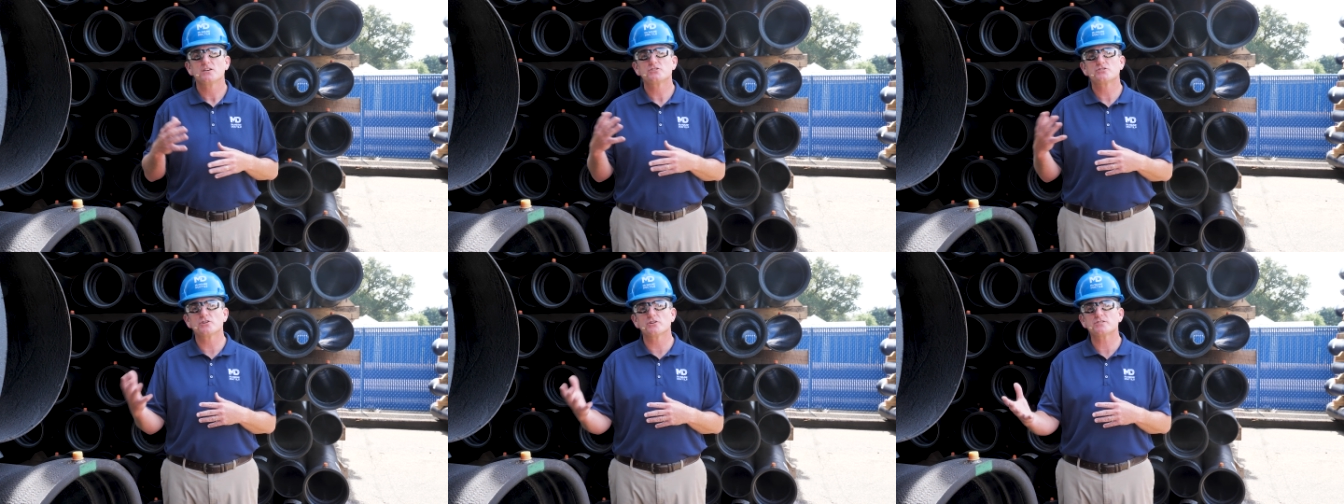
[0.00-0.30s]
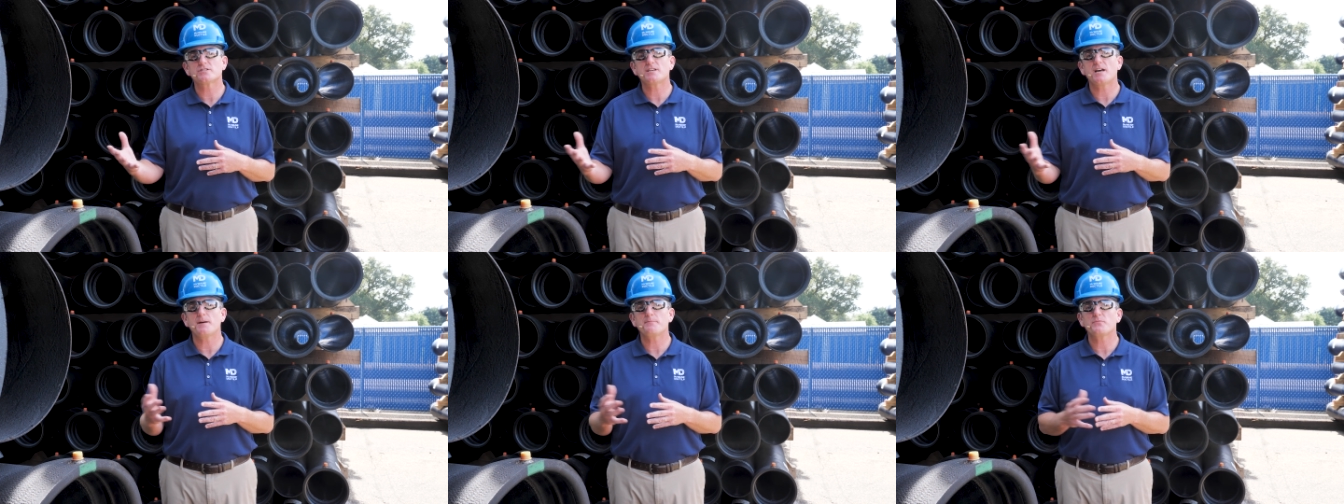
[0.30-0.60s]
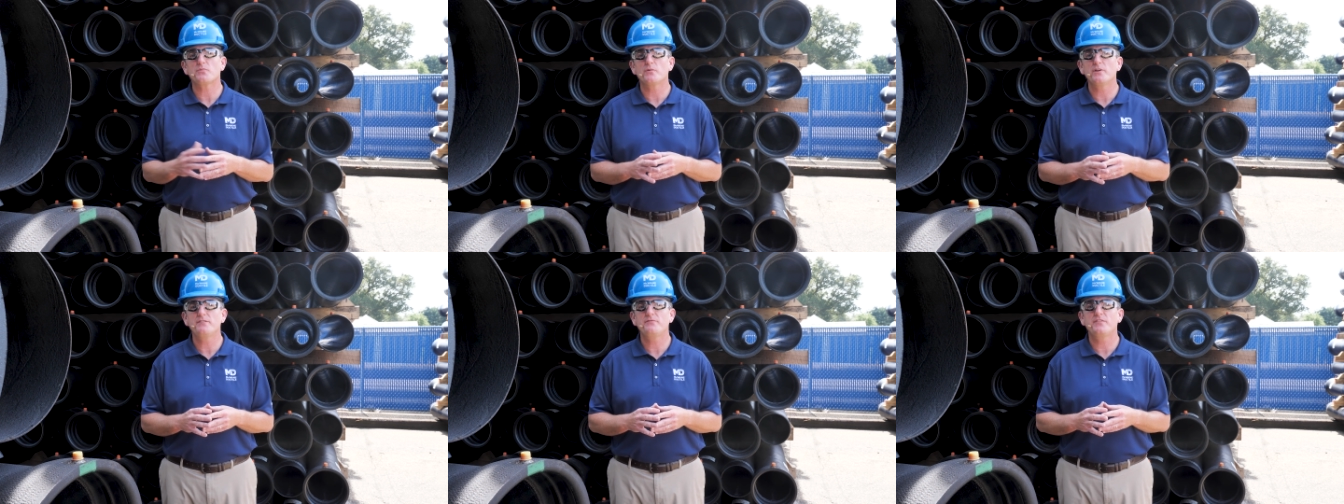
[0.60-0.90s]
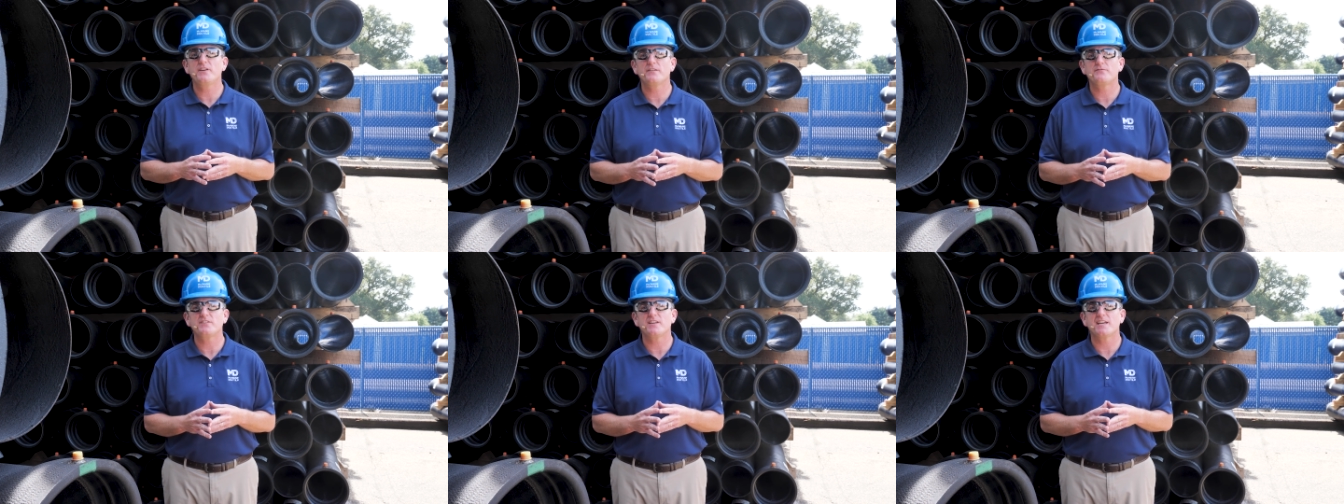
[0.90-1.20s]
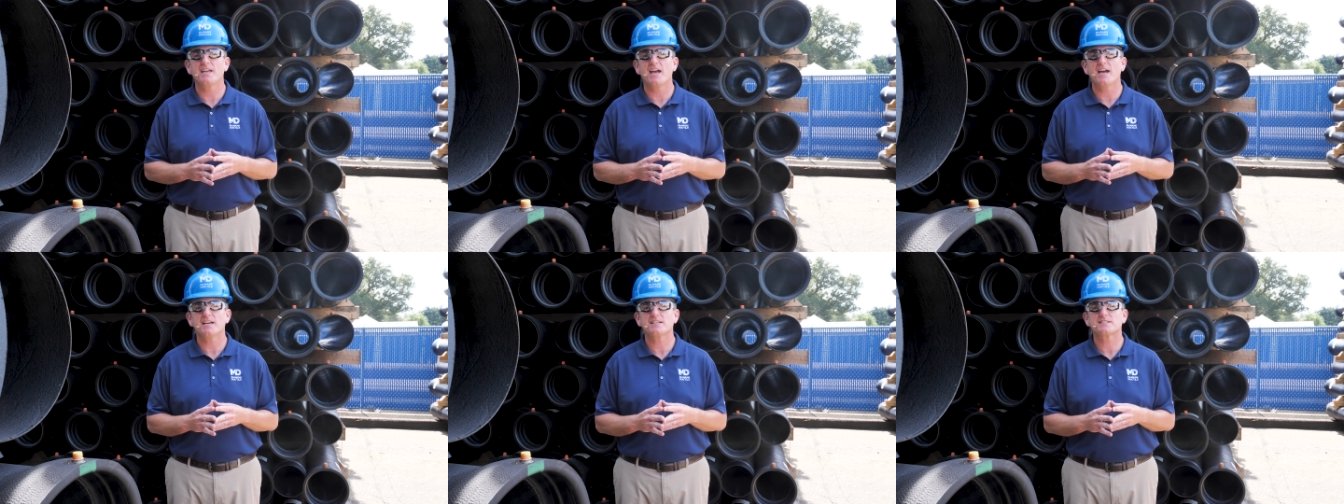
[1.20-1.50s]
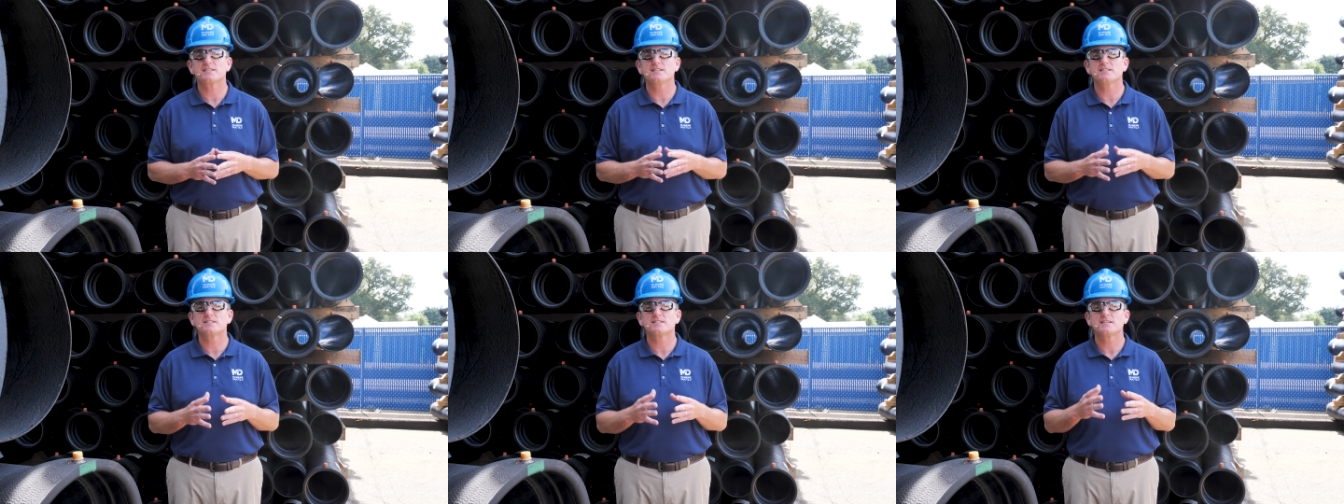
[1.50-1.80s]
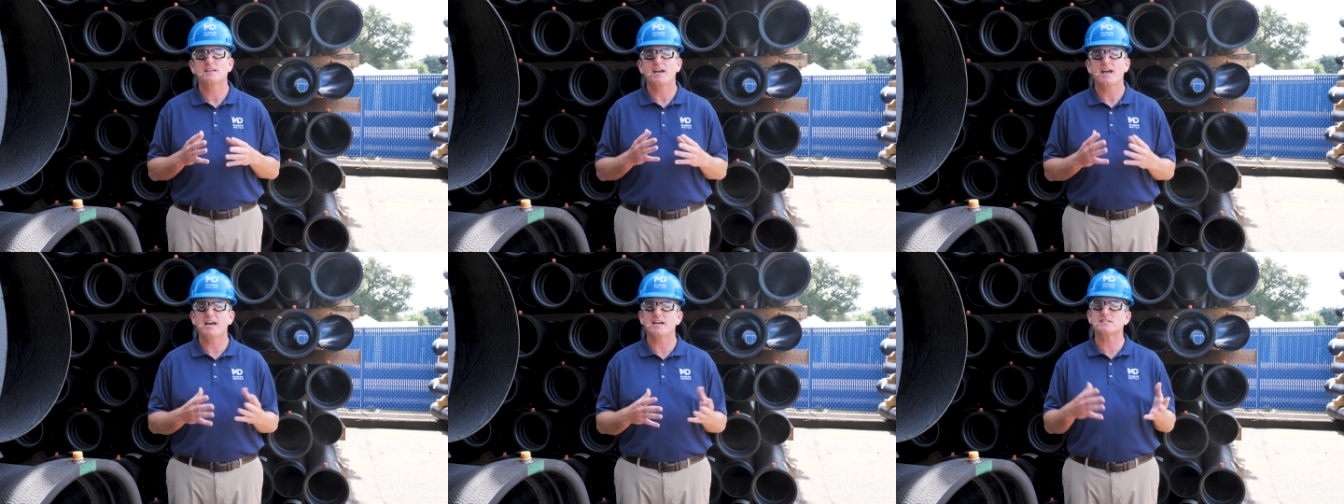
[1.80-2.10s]
SureStop 350
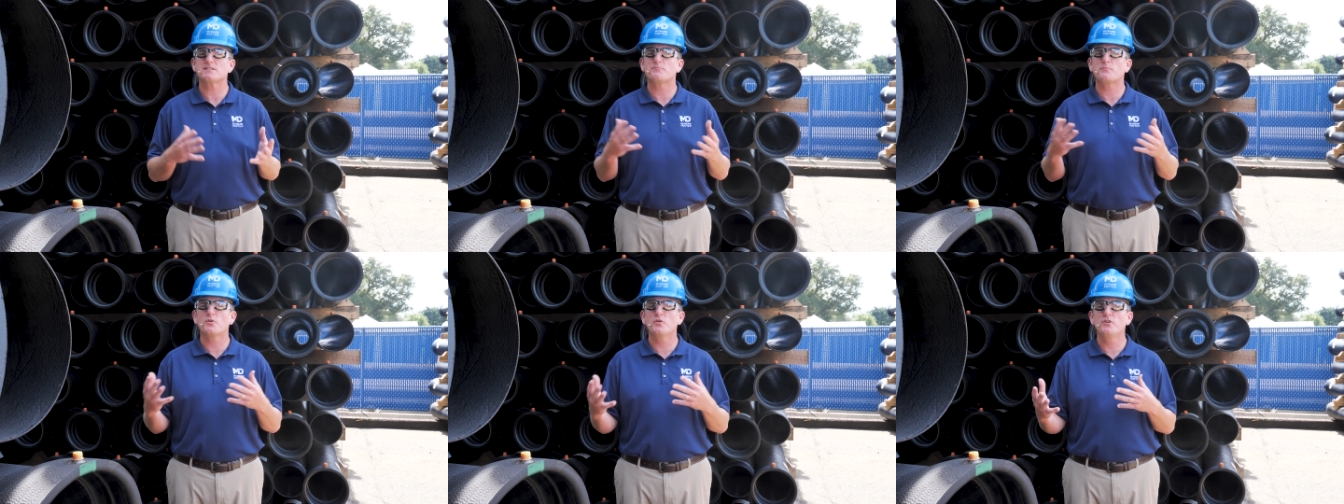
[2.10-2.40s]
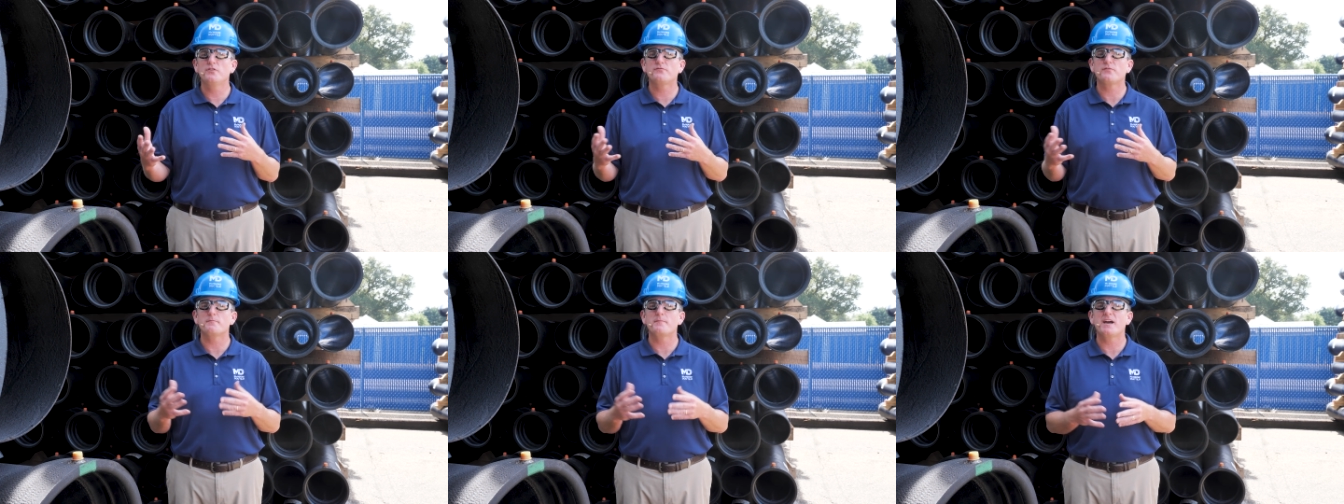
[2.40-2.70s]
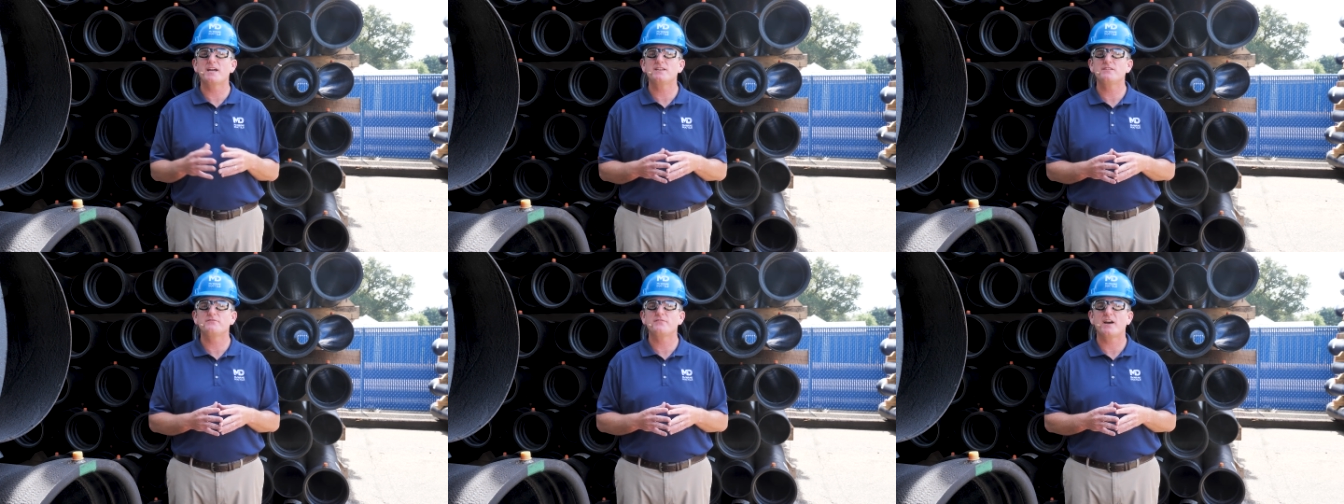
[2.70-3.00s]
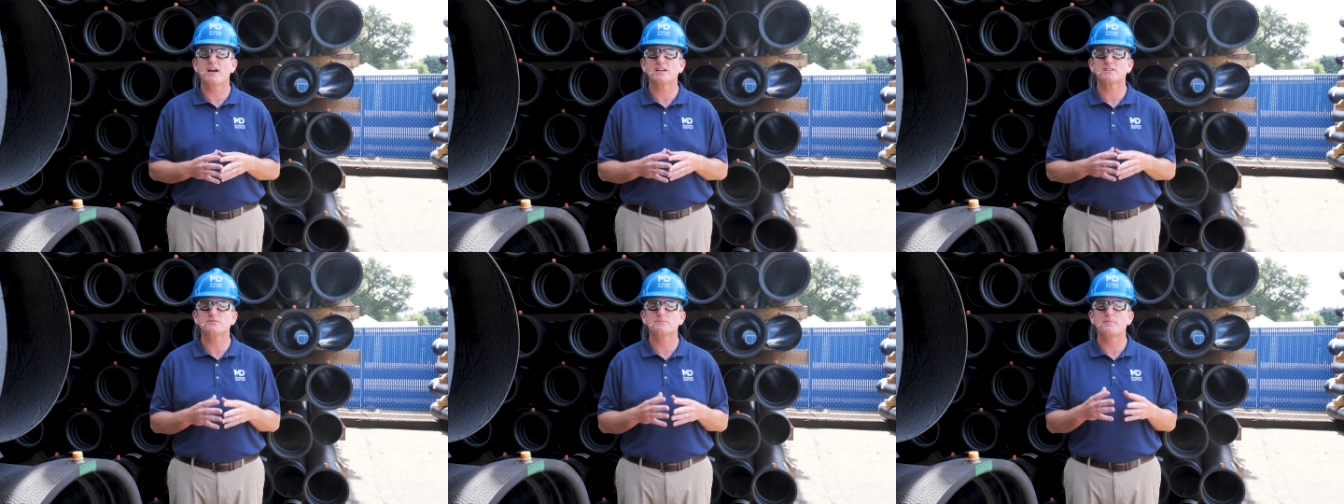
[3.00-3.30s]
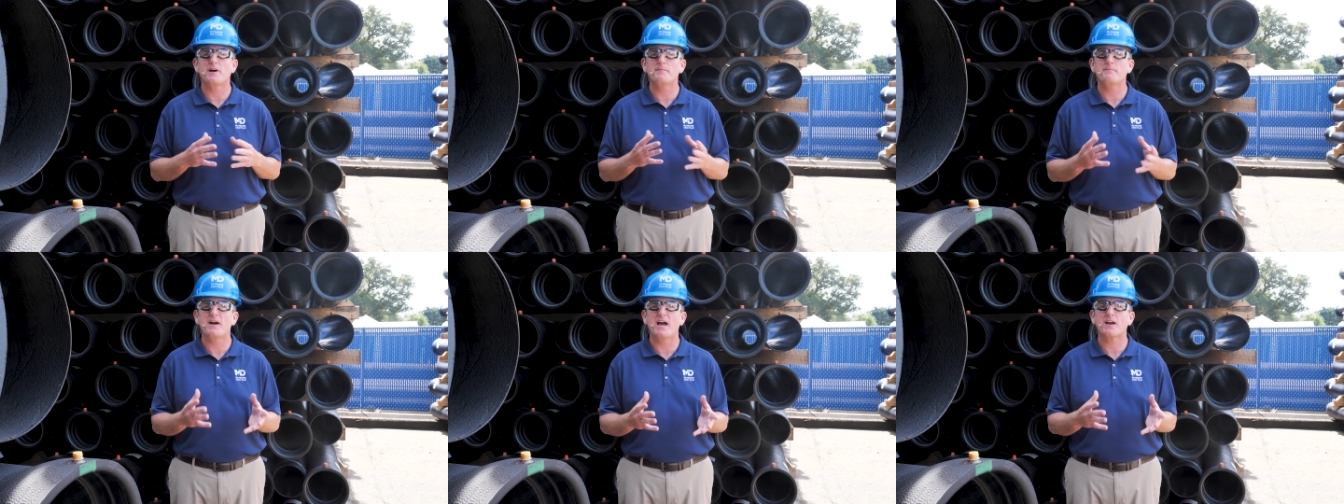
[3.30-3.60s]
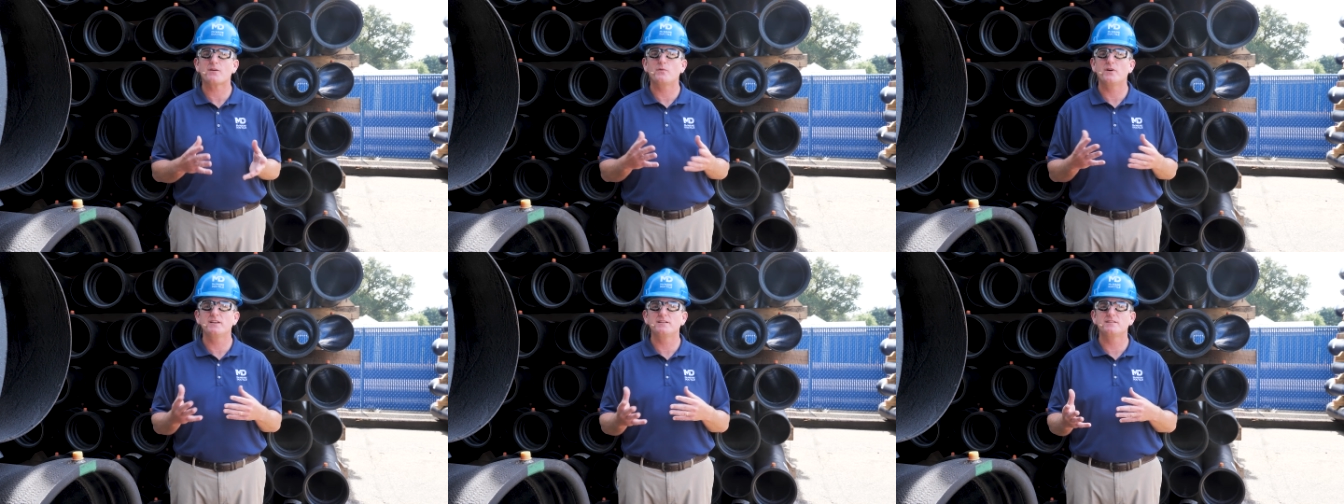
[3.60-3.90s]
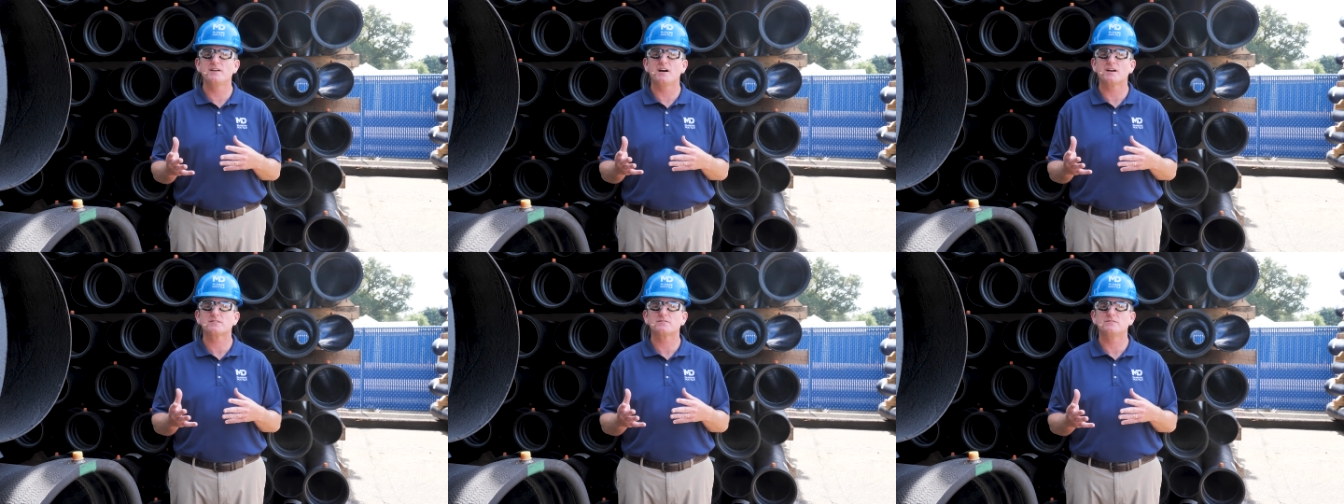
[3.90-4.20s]
gaskets, as approved for manufacturing by McWane
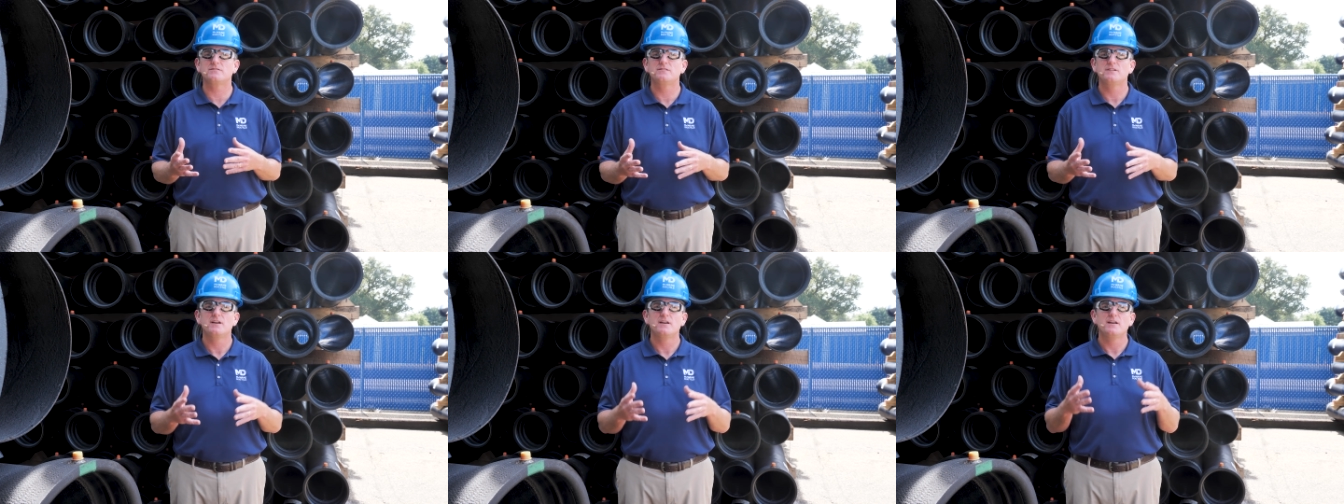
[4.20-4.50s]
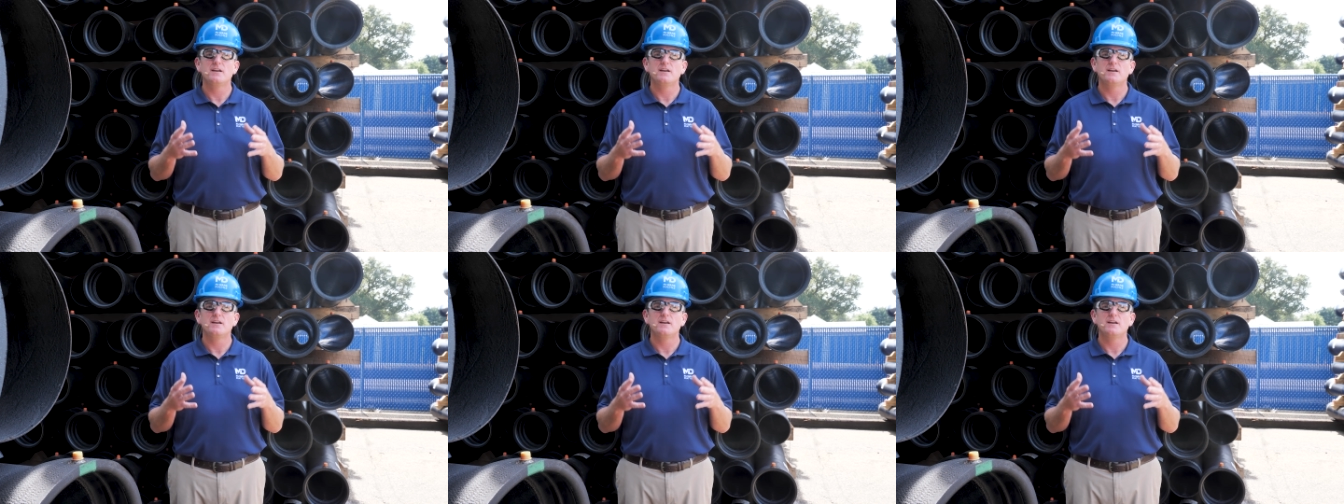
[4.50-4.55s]
Ductile,